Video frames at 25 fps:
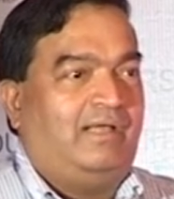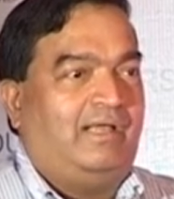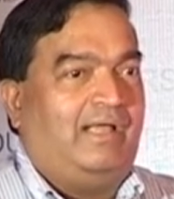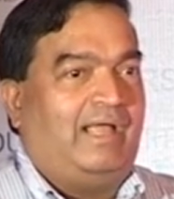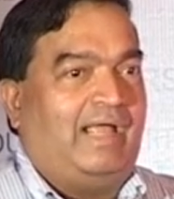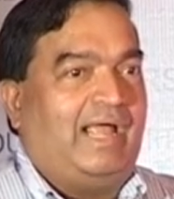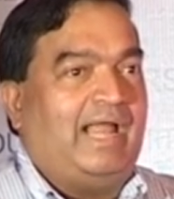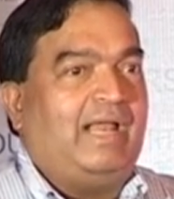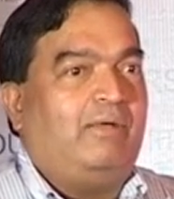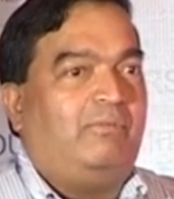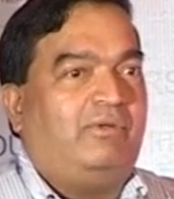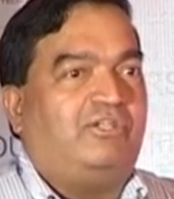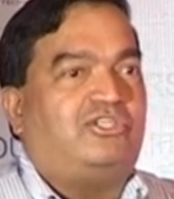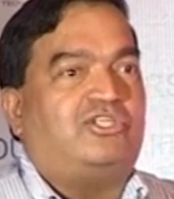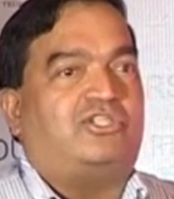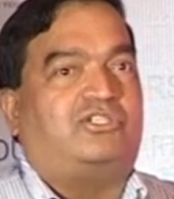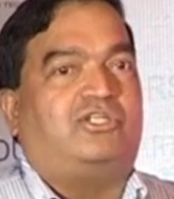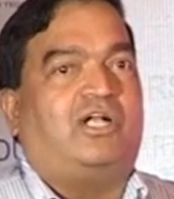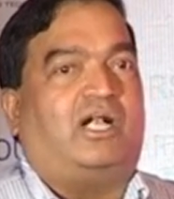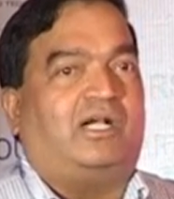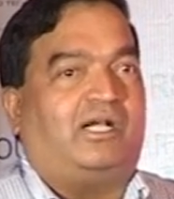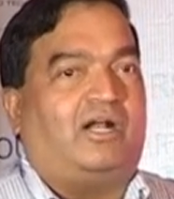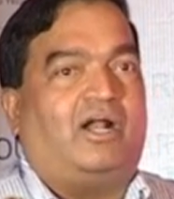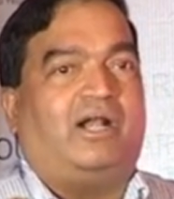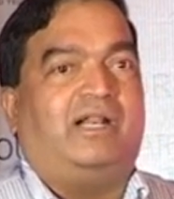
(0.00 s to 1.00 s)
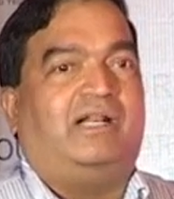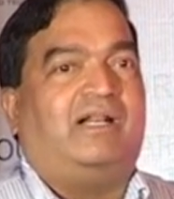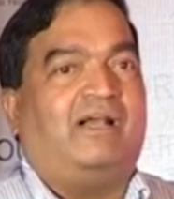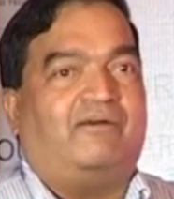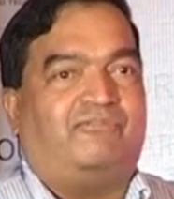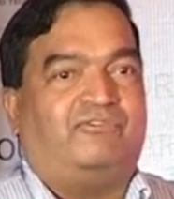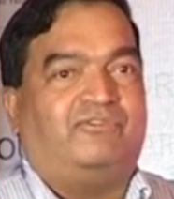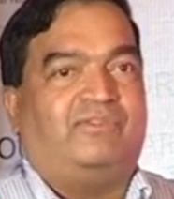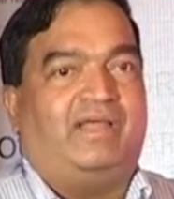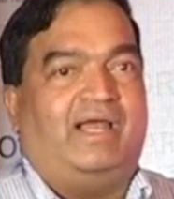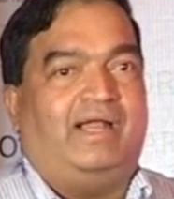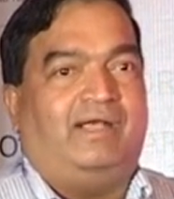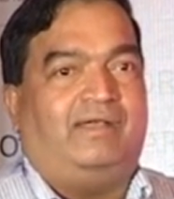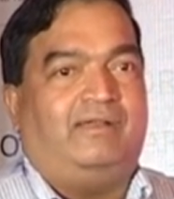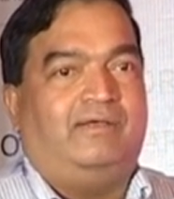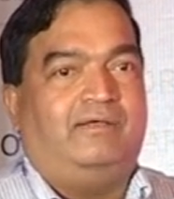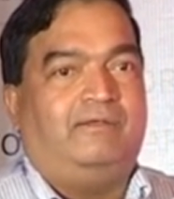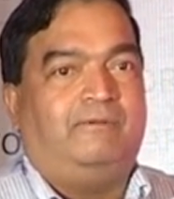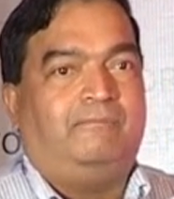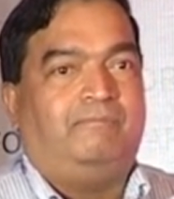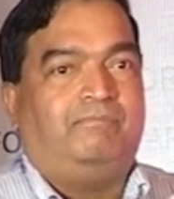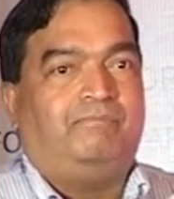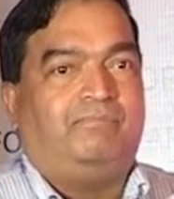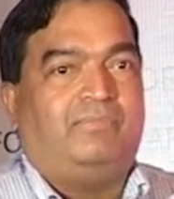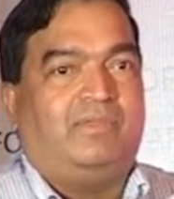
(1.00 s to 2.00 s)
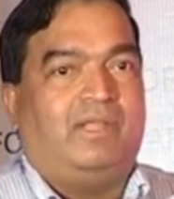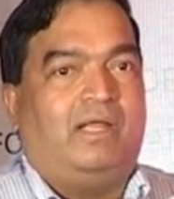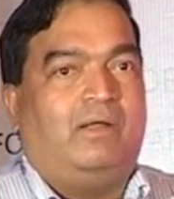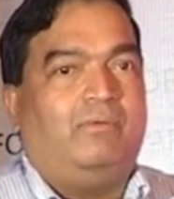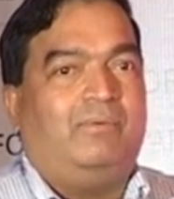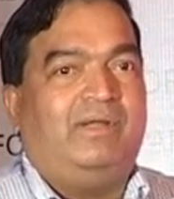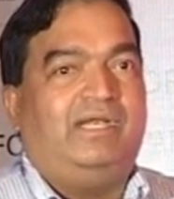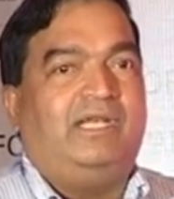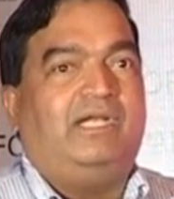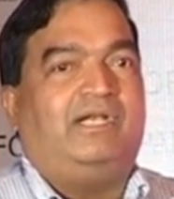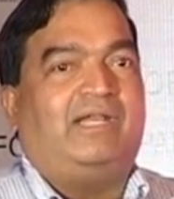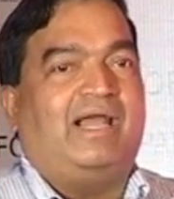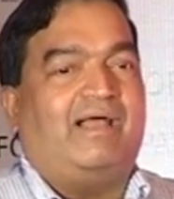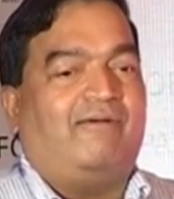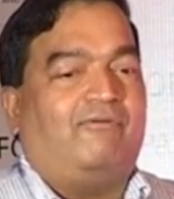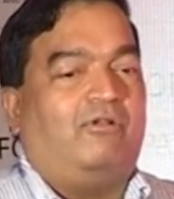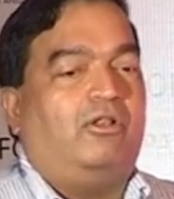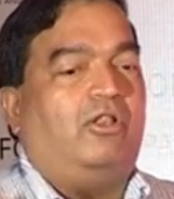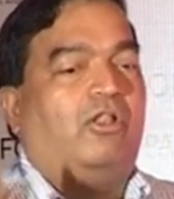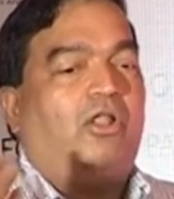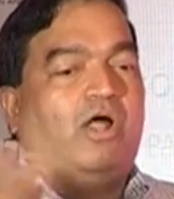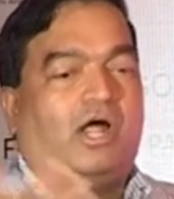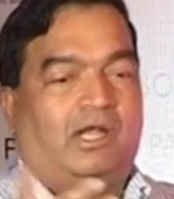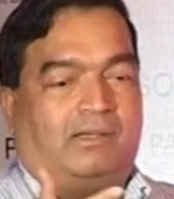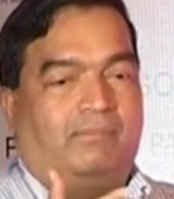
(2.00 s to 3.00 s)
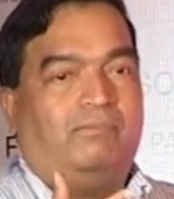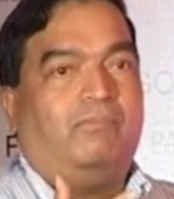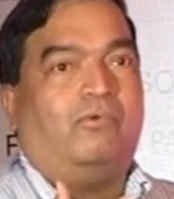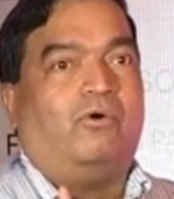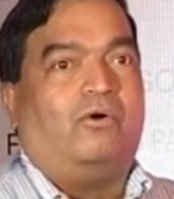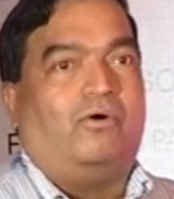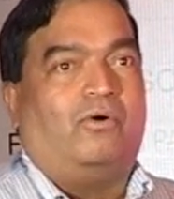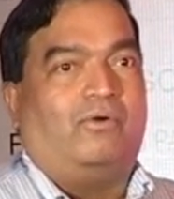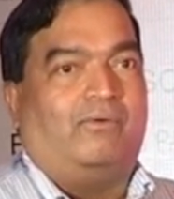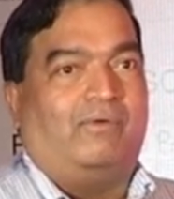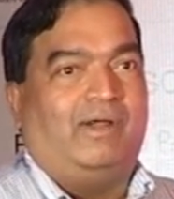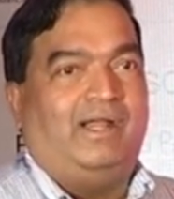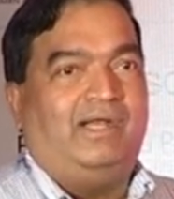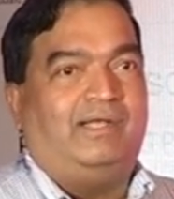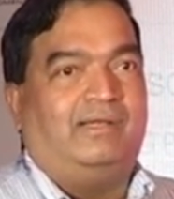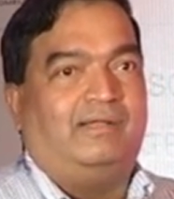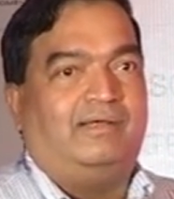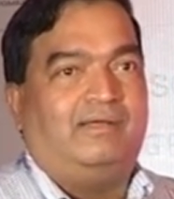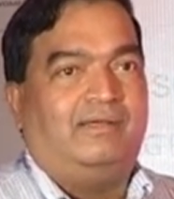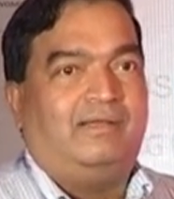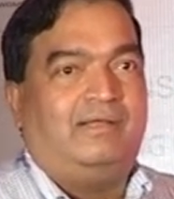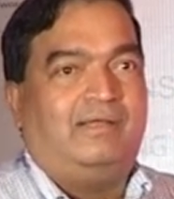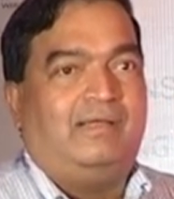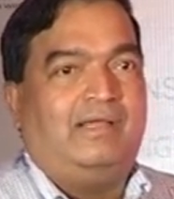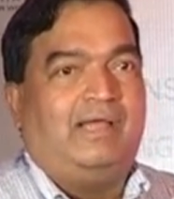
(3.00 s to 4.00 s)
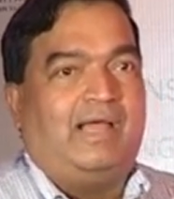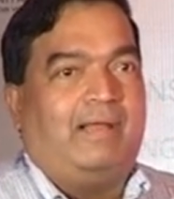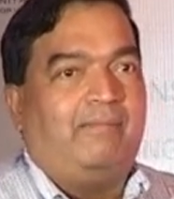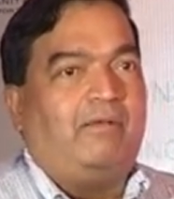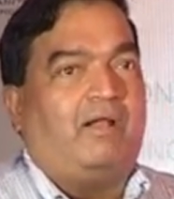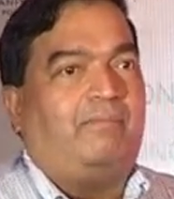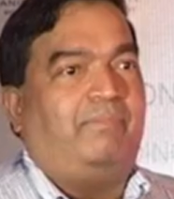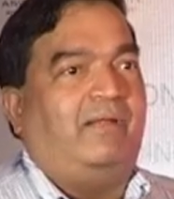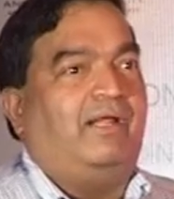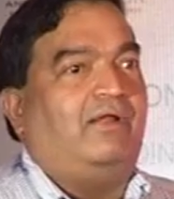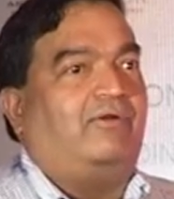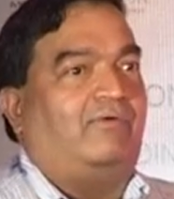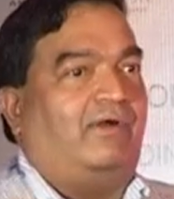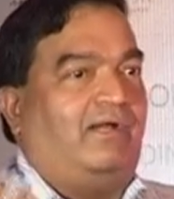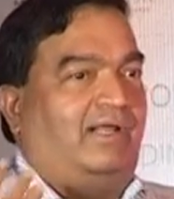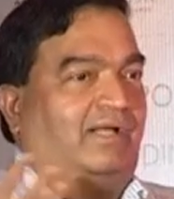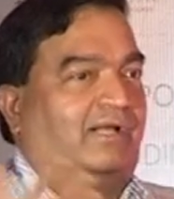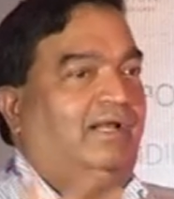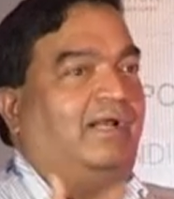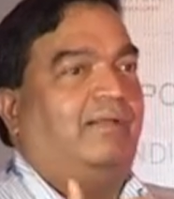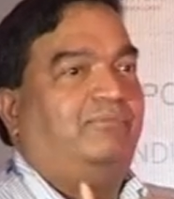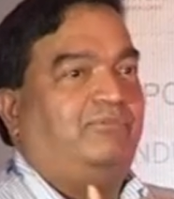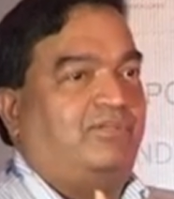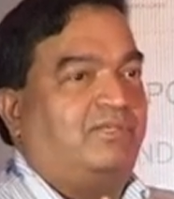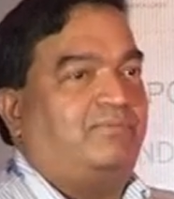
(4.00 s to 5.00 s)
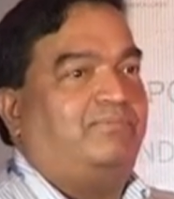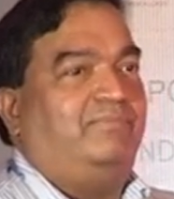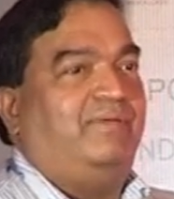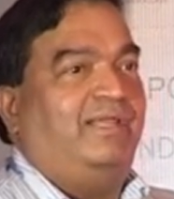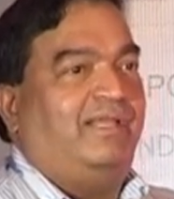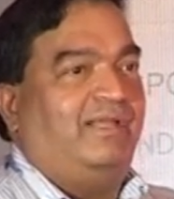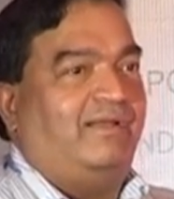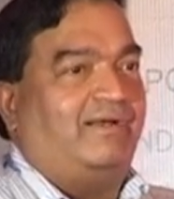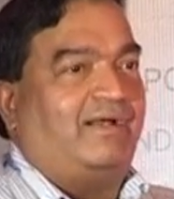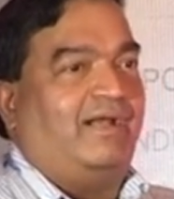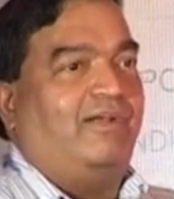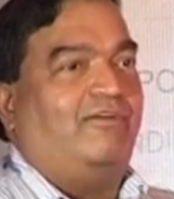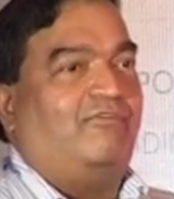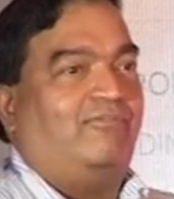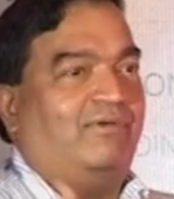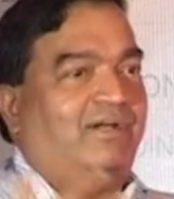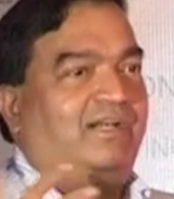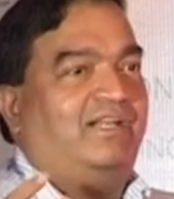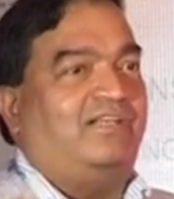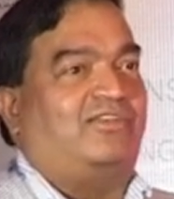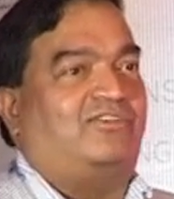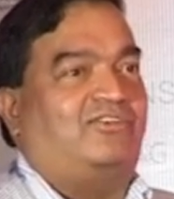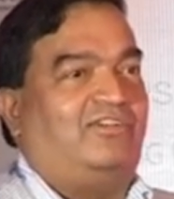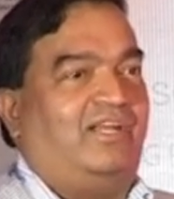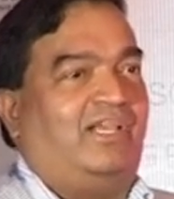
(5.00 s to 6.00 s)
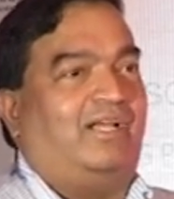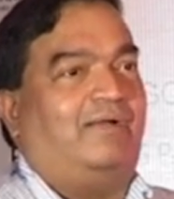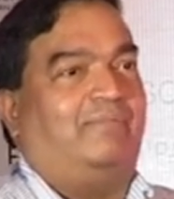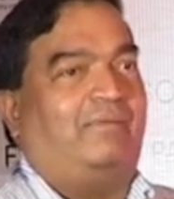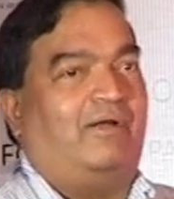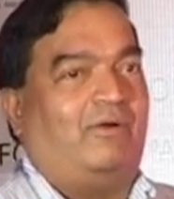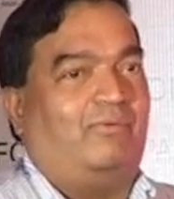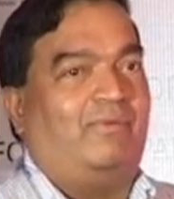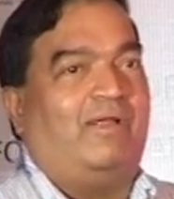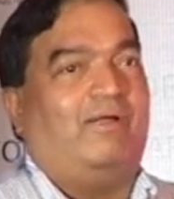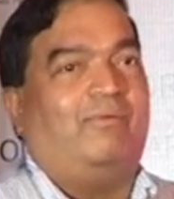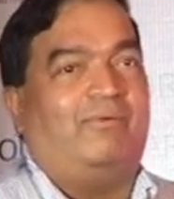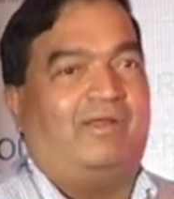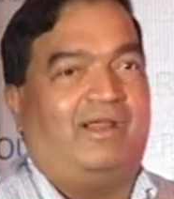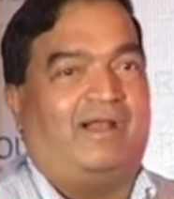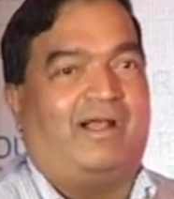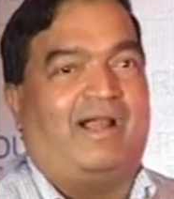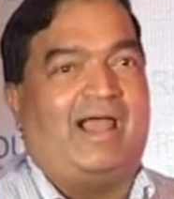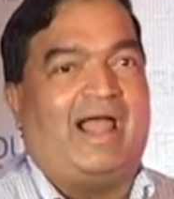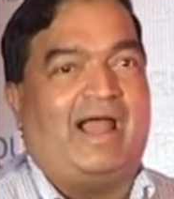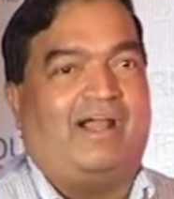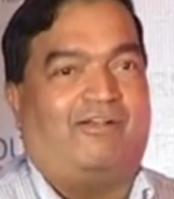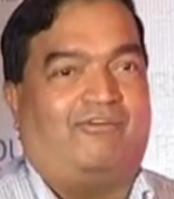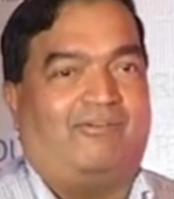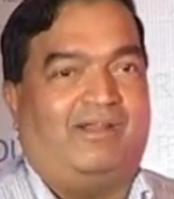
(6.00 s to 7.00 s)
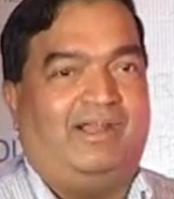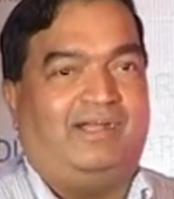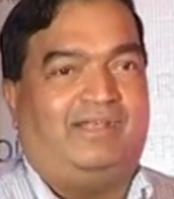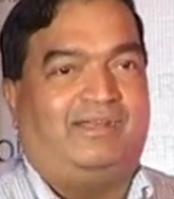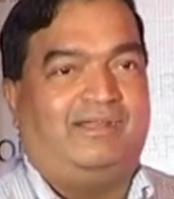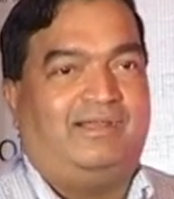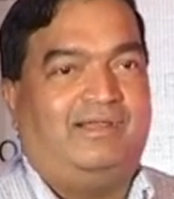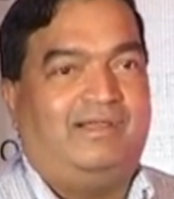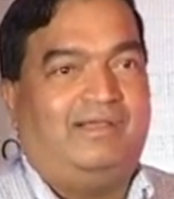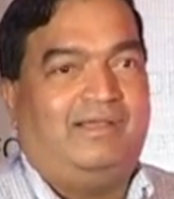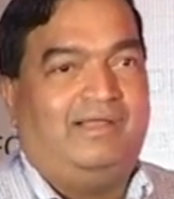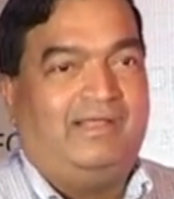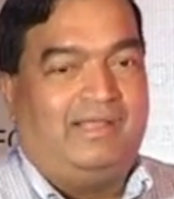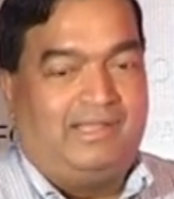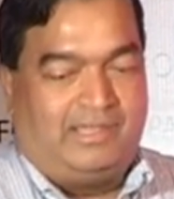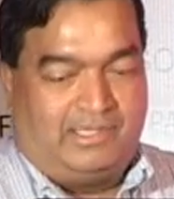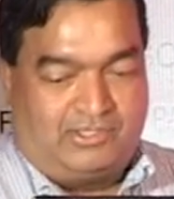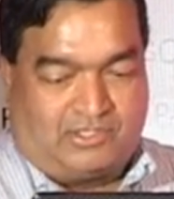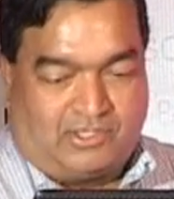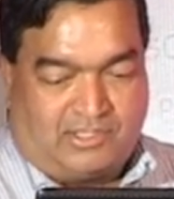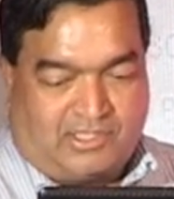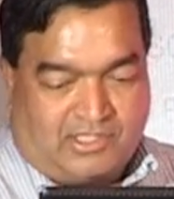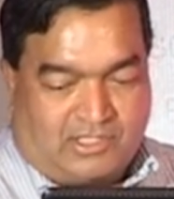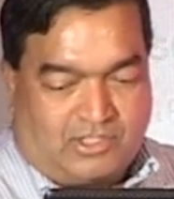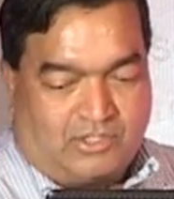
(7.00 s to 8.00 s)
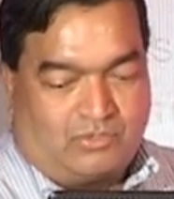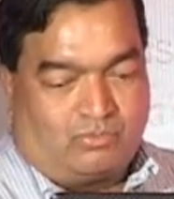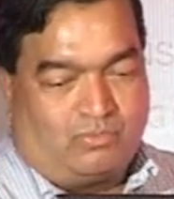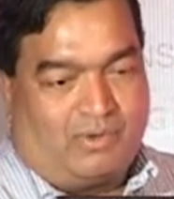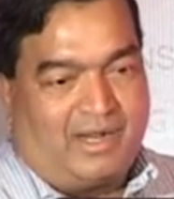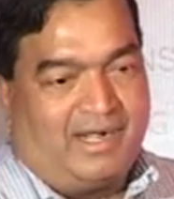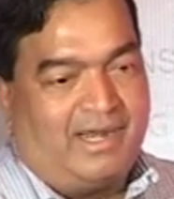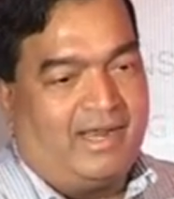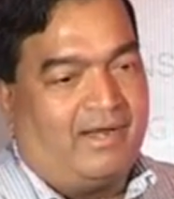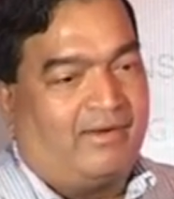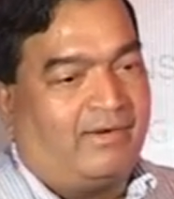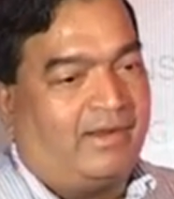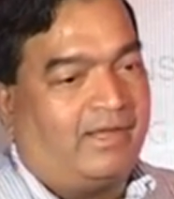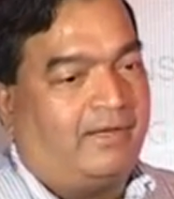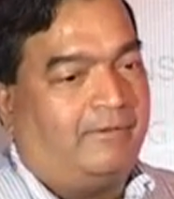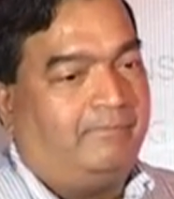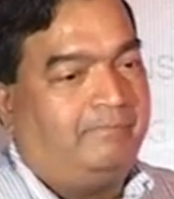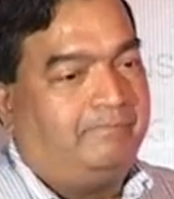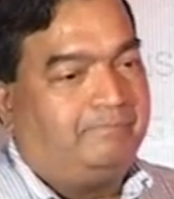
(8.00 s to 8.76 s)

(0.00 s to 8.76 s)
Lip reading: And we just not got enough of that. And we need to have a lot more, right? I'm not being critical, I'm just being kind of realistic about where we are at, right? And so this is one area.